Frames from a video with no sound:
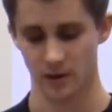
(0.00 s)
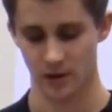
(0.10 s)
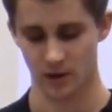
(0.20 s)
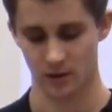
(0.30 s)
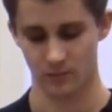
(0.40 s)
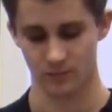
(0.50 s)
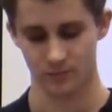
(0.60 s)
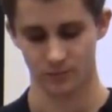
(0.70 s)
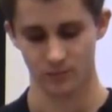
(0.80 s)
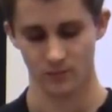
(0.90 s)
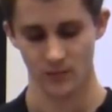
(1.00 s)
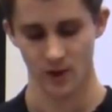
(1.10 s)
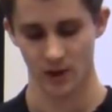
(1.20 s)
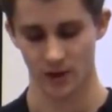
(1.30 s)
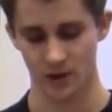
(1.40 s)

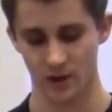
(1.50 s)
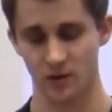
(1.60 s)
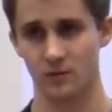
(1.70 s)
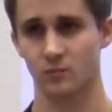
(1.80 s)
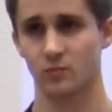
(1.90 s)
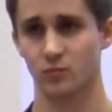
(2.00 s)
and the